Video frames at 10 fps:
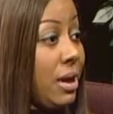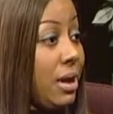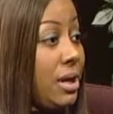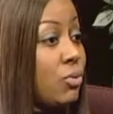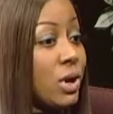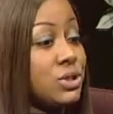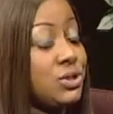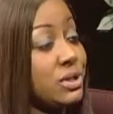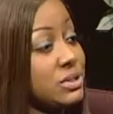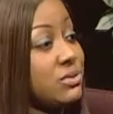And once you
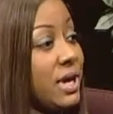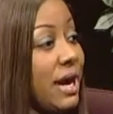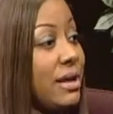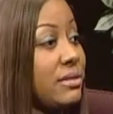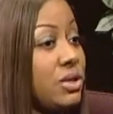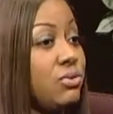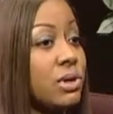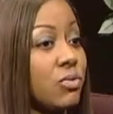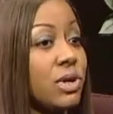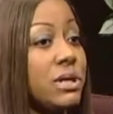can do that, then you
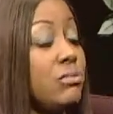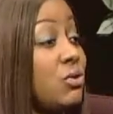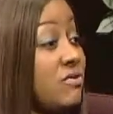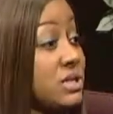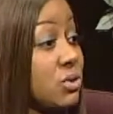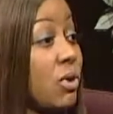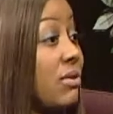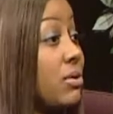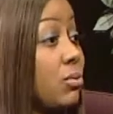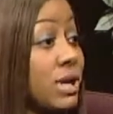can really move into
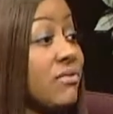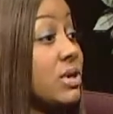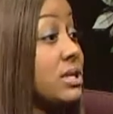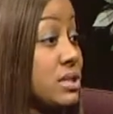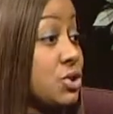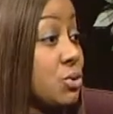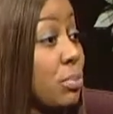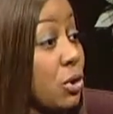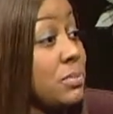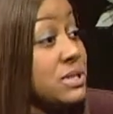whatever it is that your
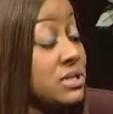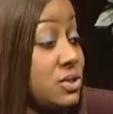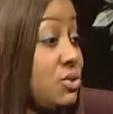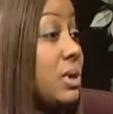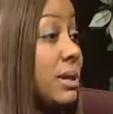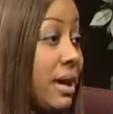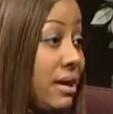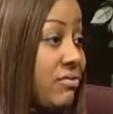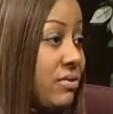purpose to do in life.